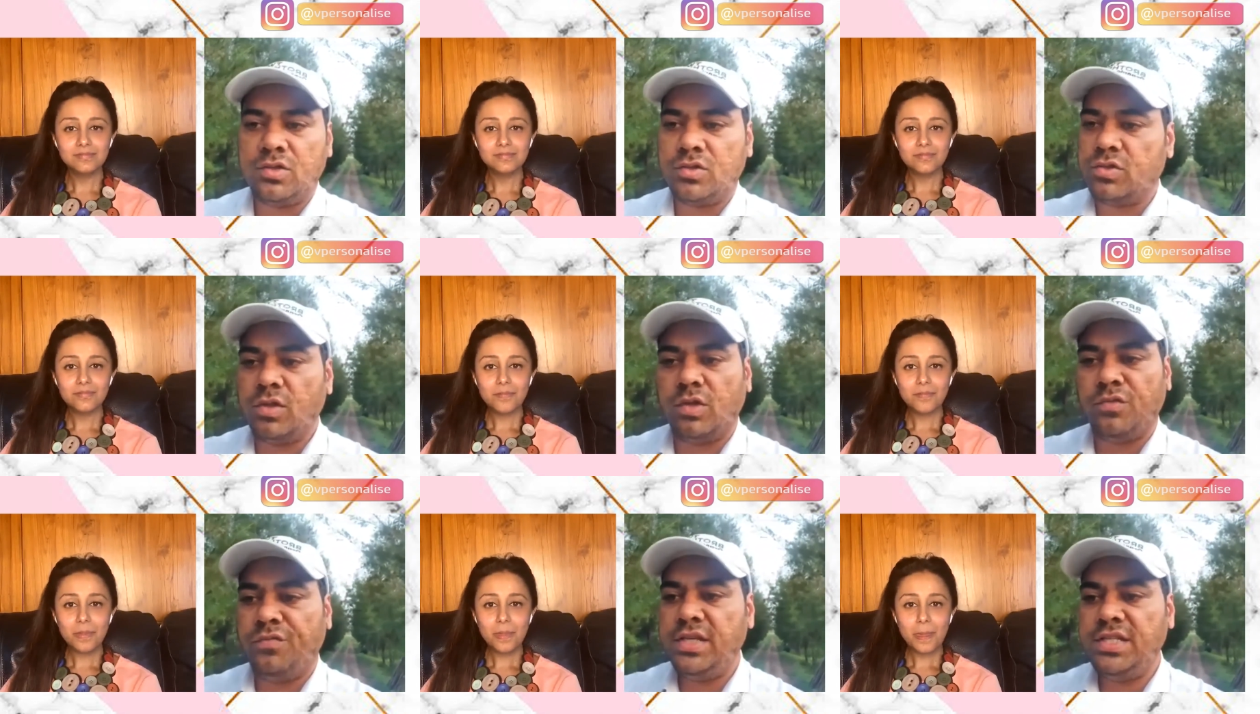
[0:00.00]

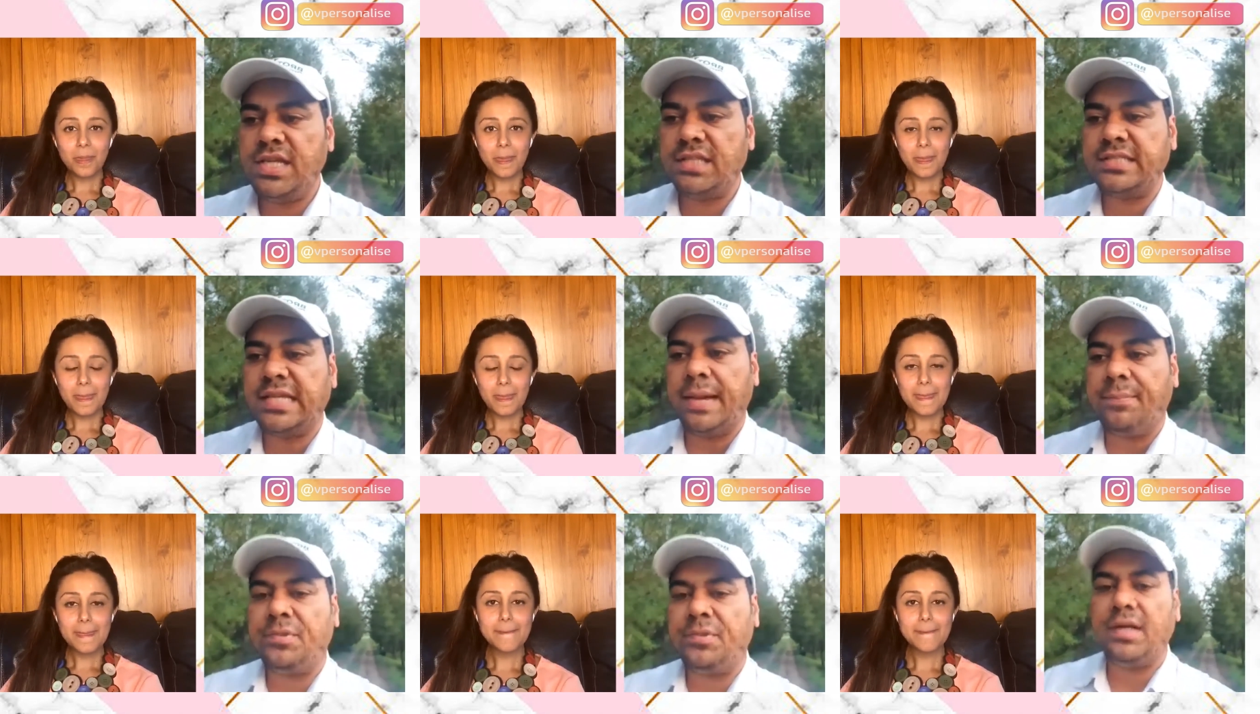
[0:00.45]
Speaker 1: we just
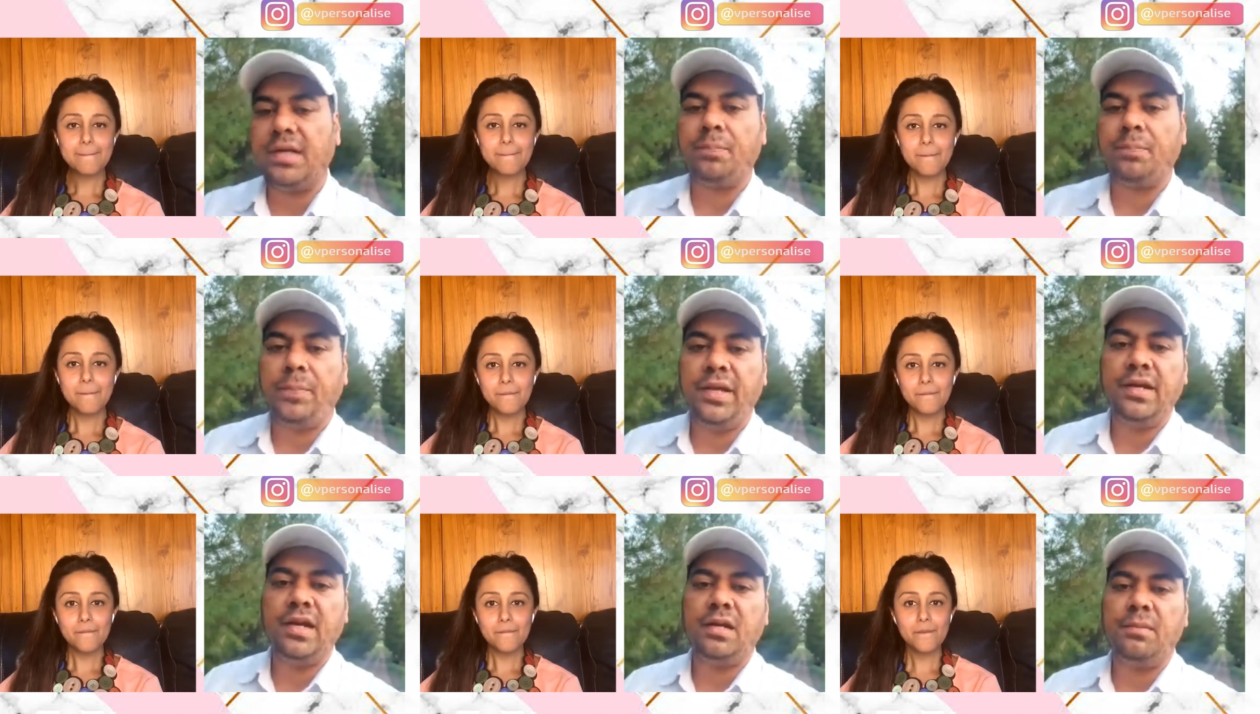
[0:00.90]
kept it
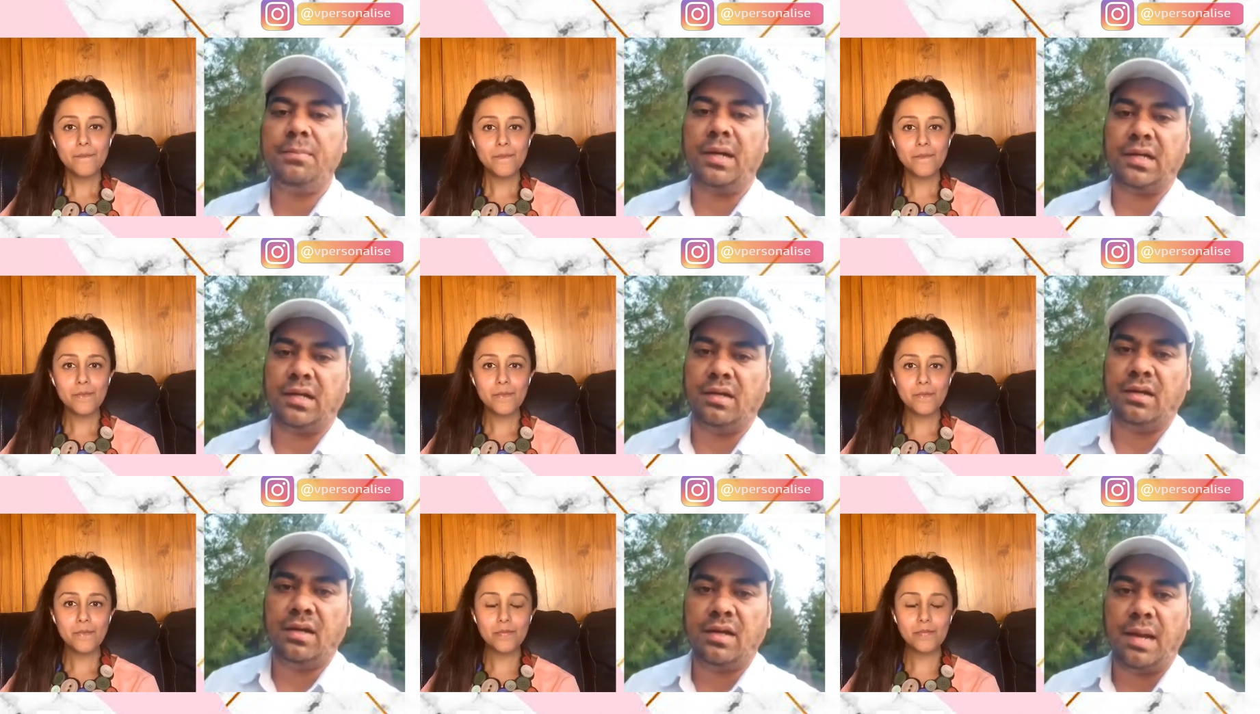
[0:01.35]
peanut butter
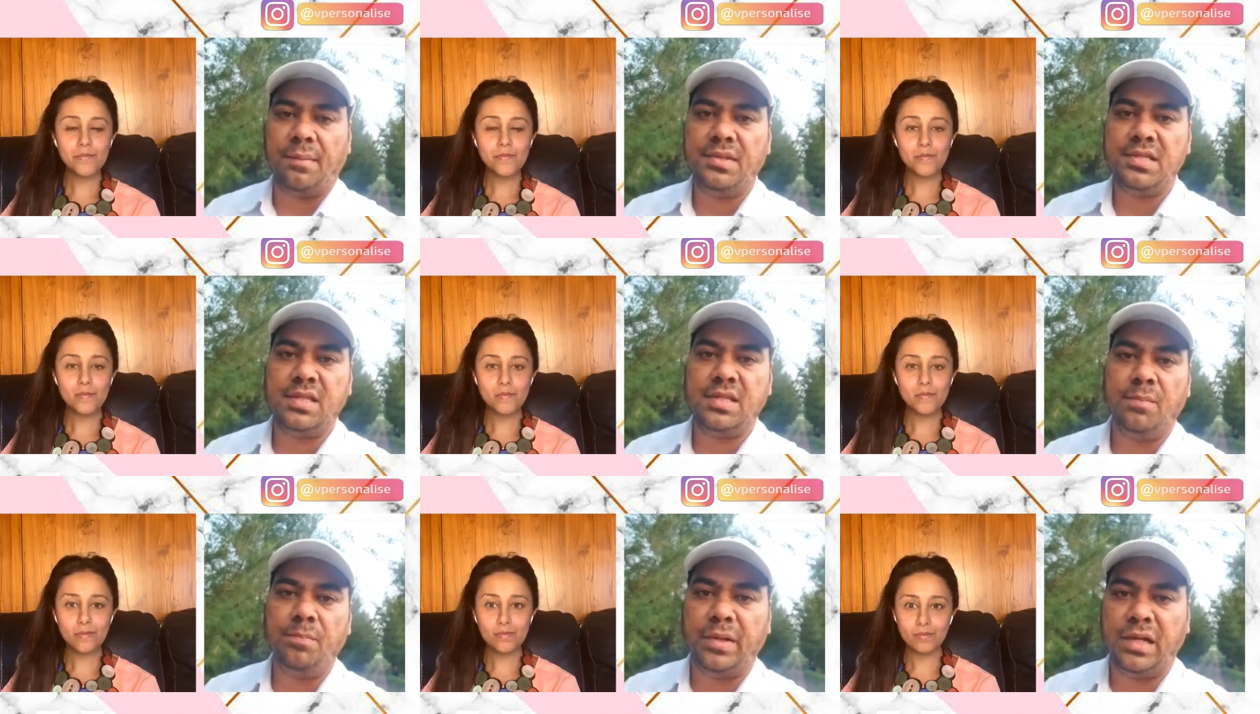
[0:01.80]
i mean
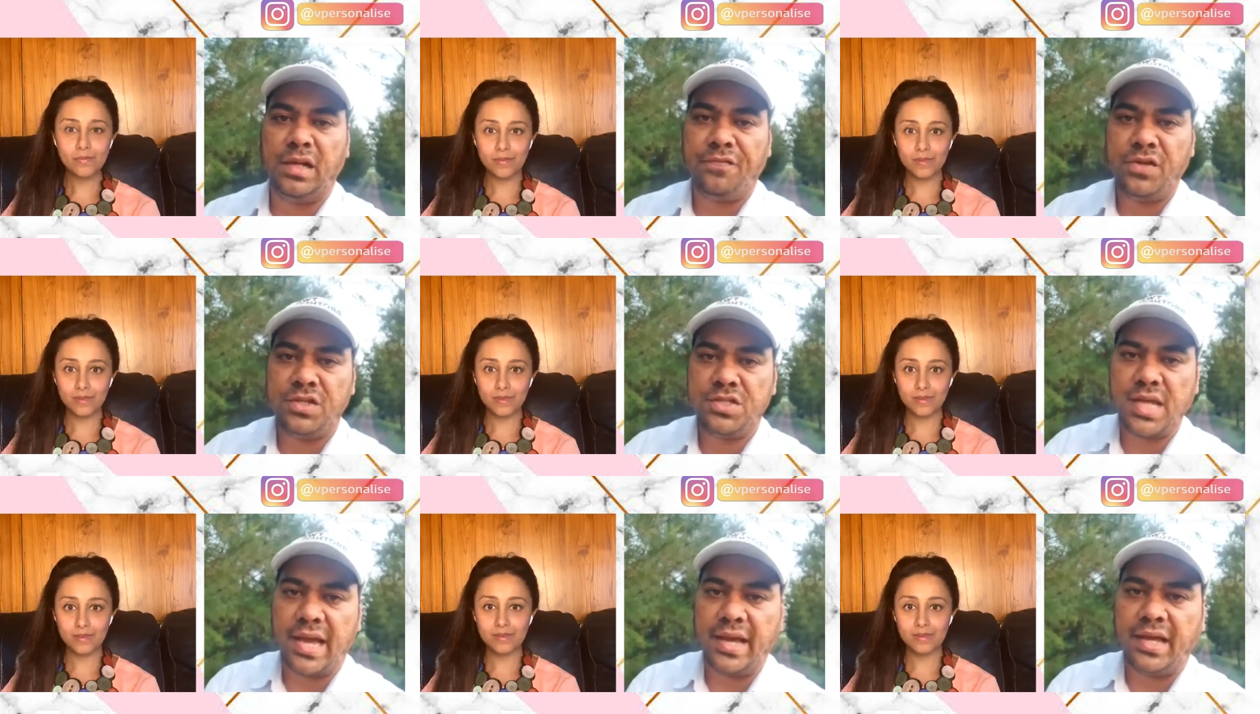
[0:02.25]
simple if it's
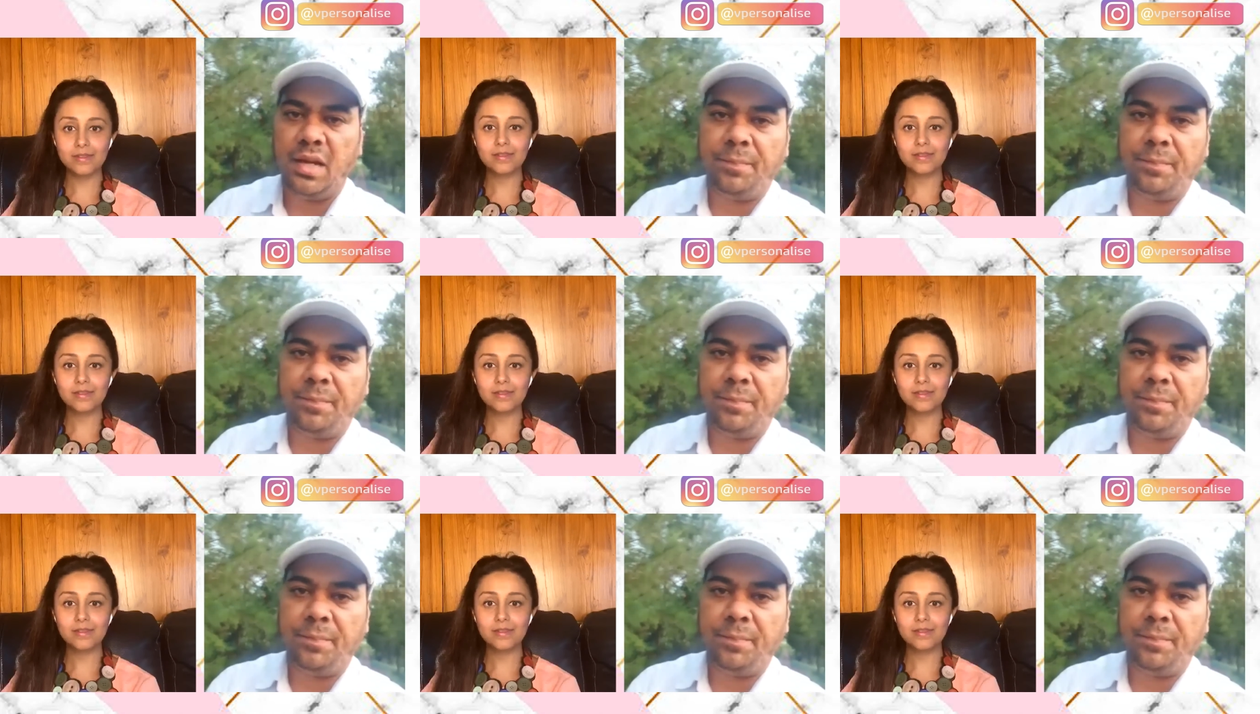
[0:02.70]
jaggery